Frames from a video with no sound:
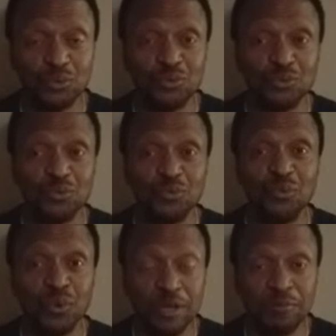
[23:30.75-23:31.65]
to
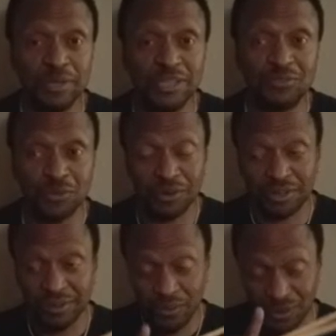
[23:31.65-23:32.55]
1 beat
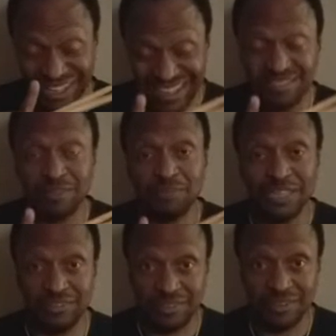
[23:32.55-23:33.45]
or gets the beat.